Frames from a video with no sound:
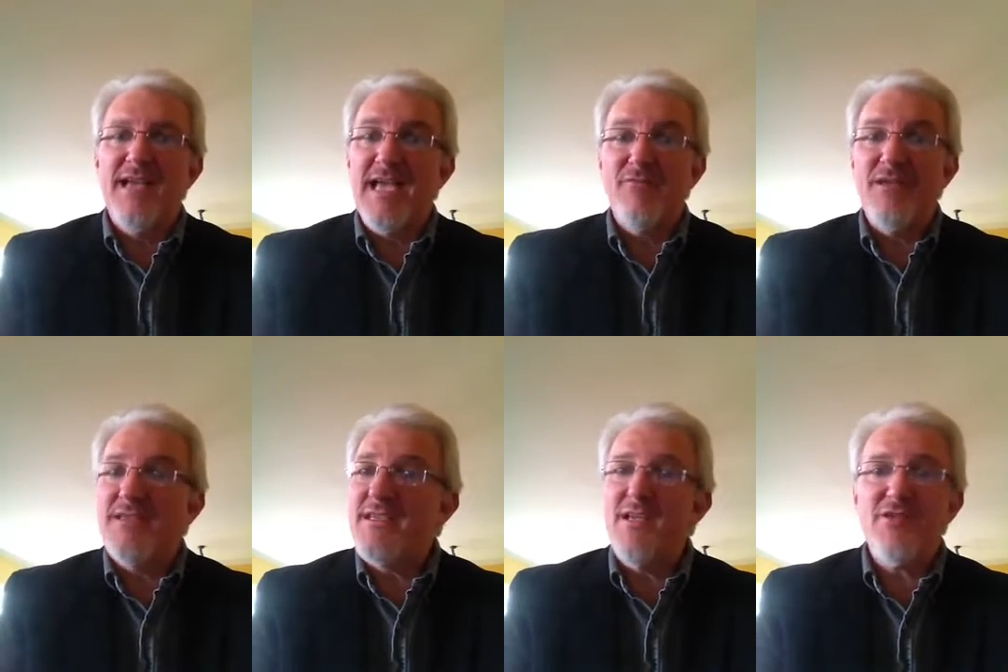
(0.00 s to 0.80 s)
and
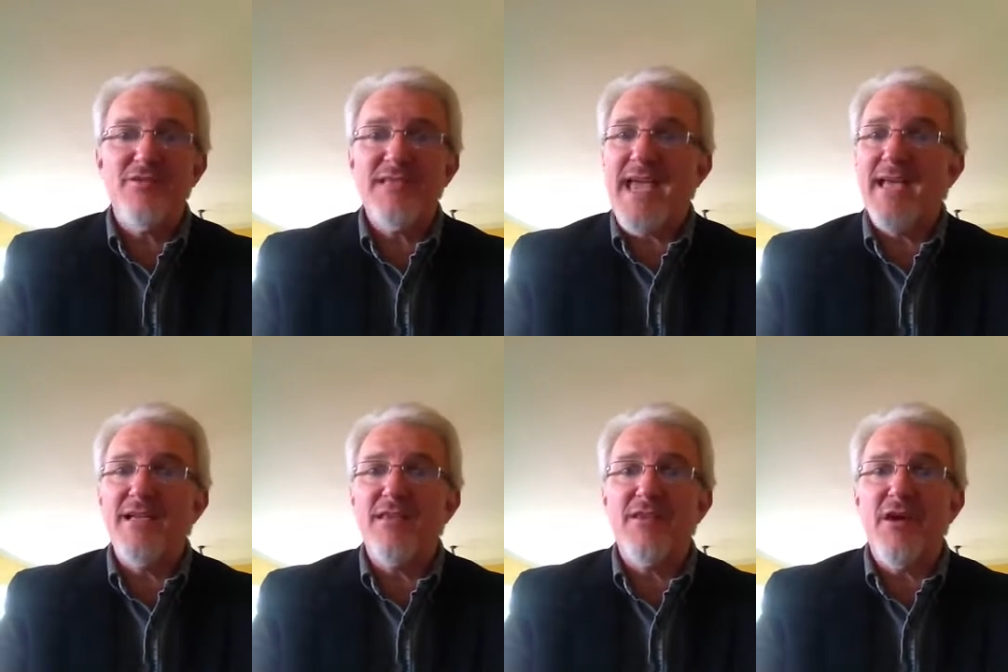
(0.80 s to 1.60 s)
when teachers had
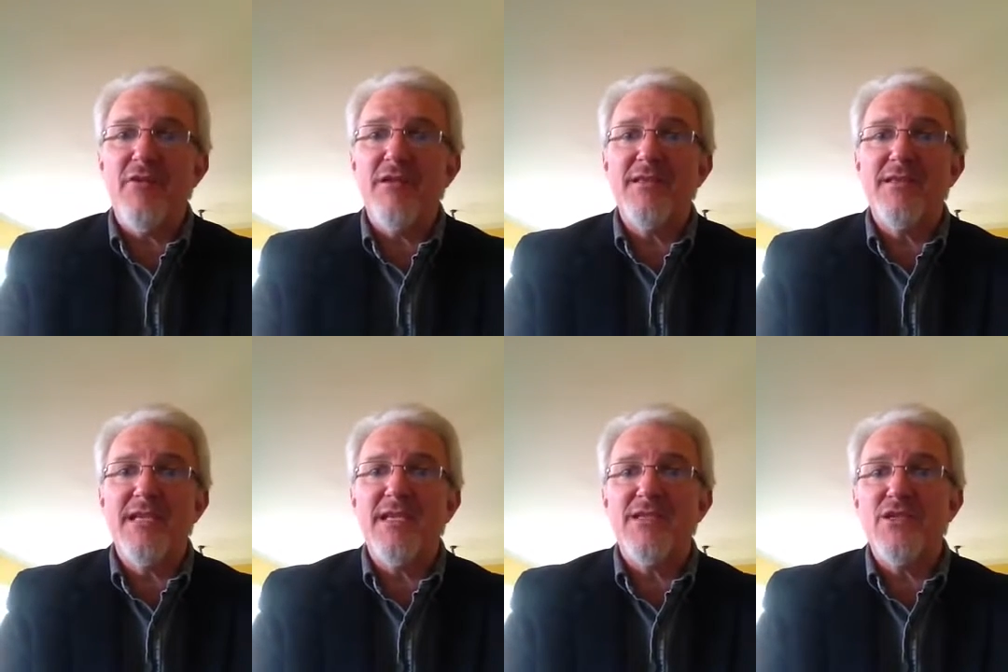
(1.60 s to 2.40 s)

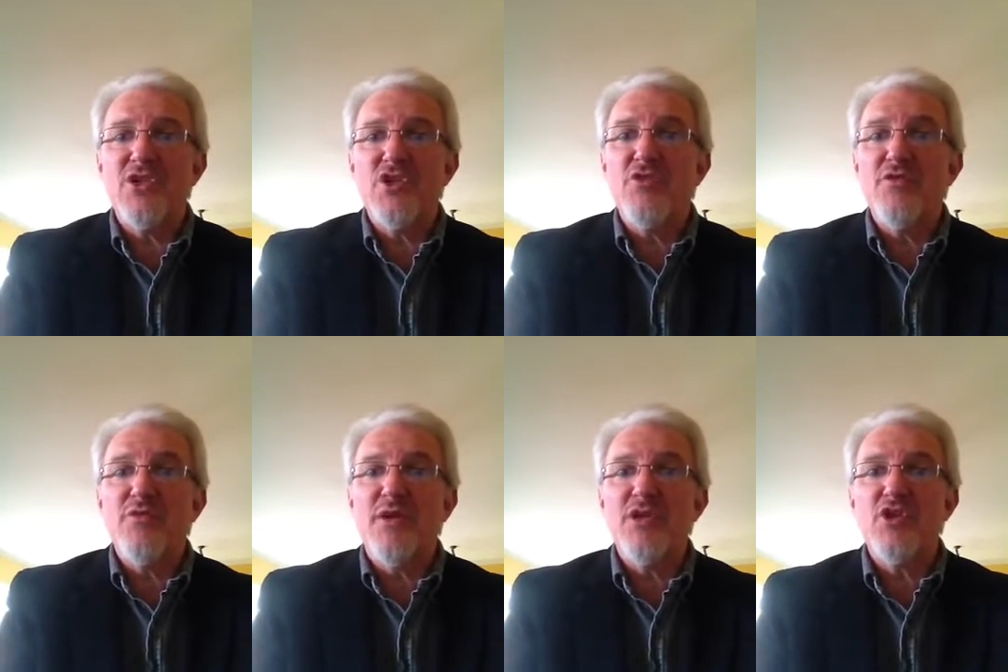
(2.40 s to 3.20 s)
authority to
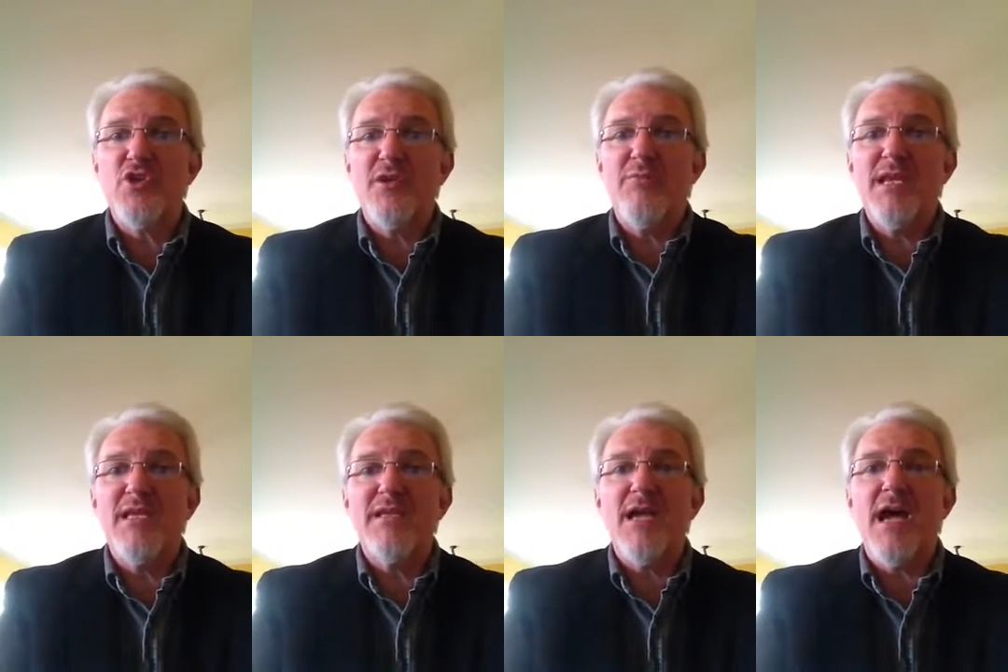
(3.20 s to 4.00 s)
choose what should
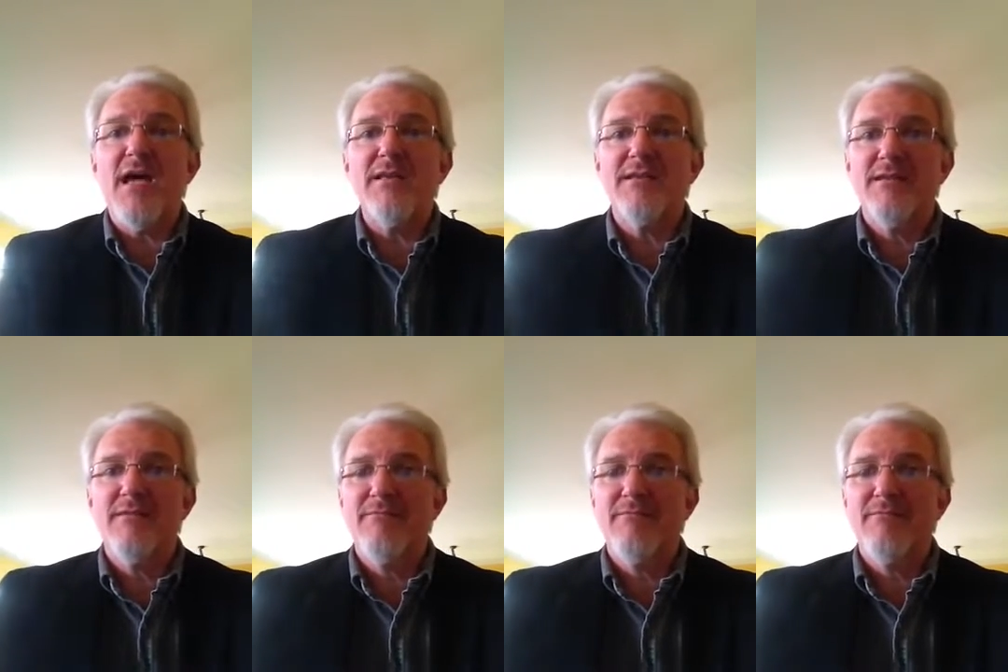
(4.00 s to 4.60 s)
be taught.